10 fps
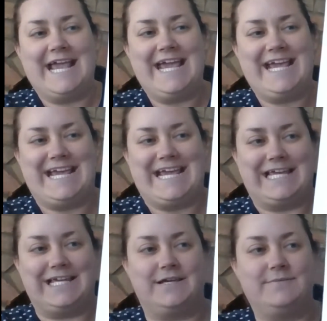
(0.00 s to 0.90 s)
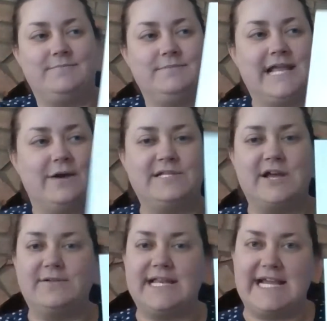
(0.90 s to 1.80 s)
ing. Now, we
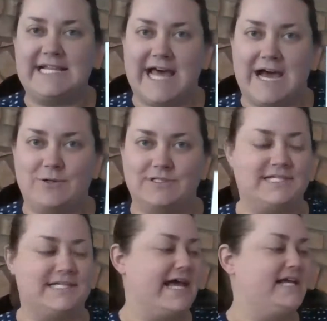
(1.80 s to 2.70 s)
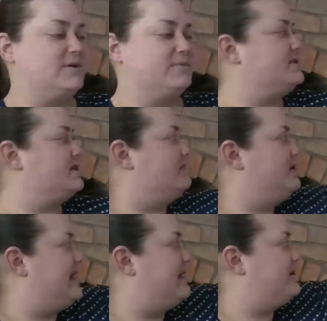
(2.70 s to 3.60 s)
don't need that one today, so I'm just going to
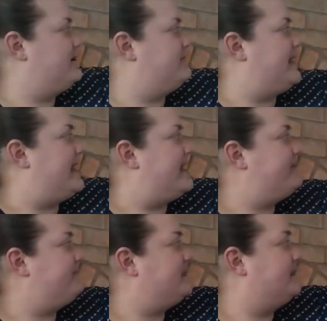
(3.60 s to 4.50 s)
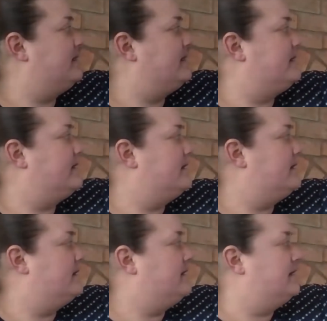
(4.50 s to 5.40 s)
put that one up there.
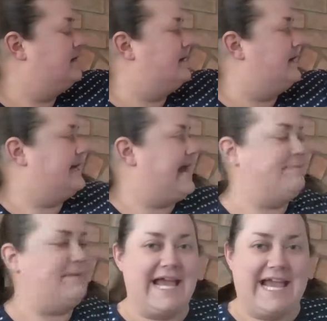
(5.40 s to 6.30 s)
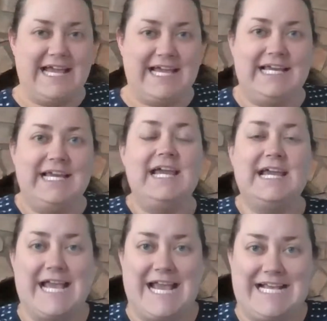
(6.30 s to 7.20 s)
Okay, but ing
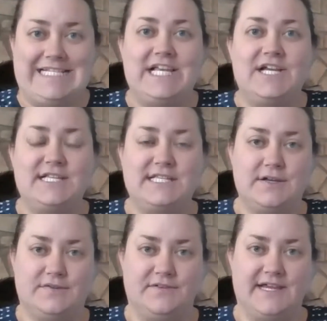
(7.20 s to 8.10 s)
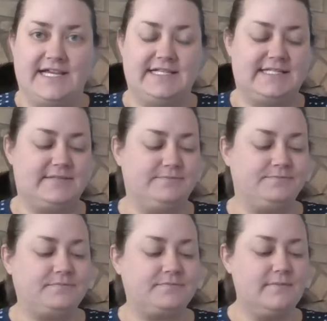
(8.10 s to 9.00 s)
is a suffix.
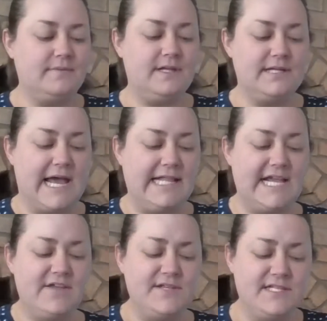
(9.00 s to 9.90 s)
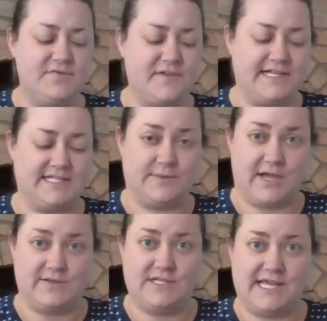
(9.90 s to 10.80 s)
And the other suffix that we're
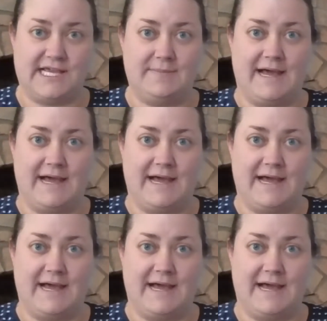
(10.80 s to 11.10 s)
going to think